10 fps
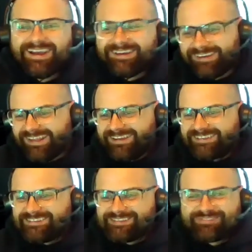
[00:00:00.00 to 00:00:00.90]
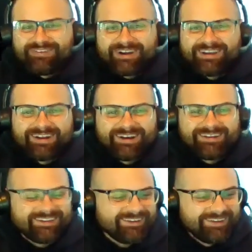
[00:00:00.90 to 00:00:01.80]
Like, it's just fucking
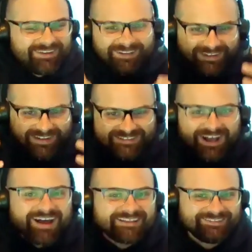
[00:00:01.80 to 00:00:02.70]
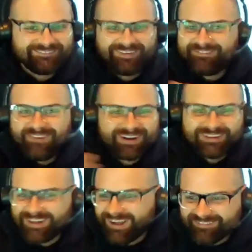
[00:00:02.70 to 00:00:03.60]
ugly. And that's awesome. I
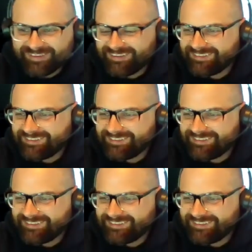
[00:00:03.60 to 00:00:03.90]
fucking love it.